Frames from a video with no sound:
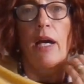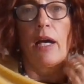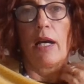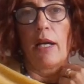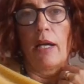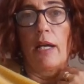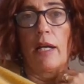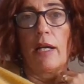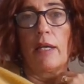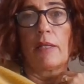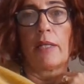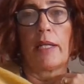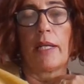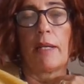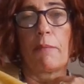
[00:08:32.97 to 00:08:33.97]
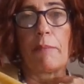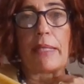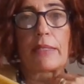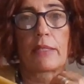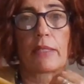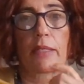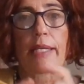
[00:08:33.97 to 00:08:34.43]

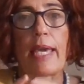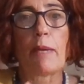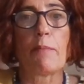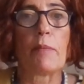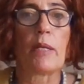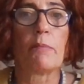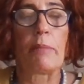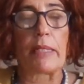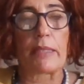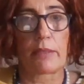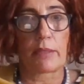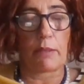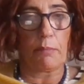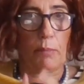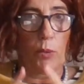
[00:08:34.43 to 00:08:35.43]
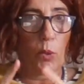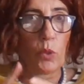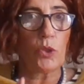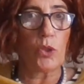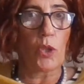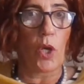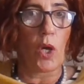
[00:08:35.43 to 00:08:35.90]
But
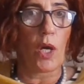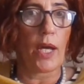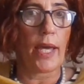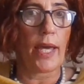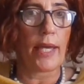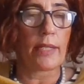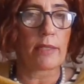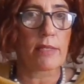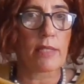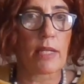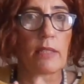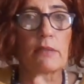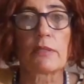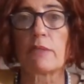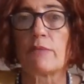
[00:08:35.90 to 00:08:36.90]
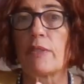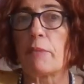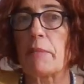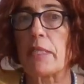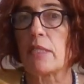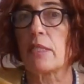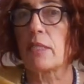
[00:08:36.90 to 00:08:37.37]
Pluto and Saturn will
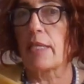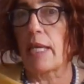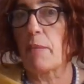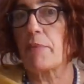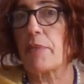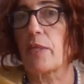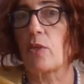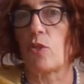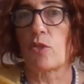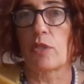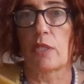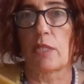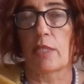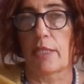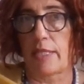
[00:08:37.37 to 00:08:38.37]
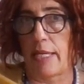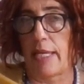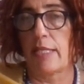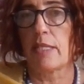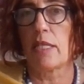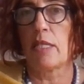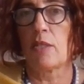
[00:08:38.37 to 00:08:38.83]
meet in Capricorn
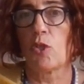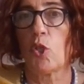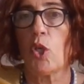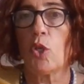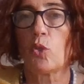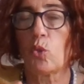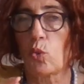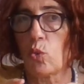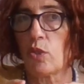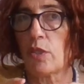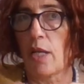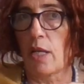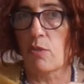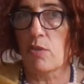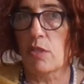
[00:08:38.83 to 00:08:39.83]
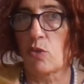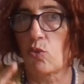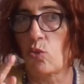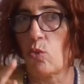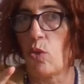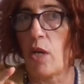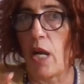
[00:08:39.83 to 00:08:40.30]
again in
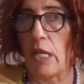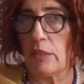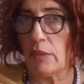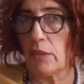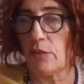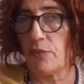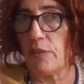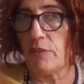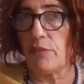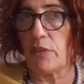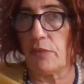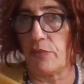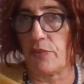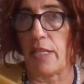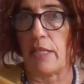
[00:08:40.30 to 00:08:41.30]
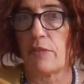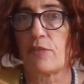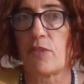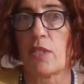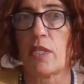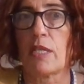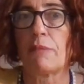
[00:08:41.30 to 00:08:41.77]
2255
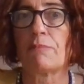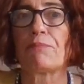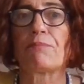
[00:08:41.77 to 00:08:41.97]
year,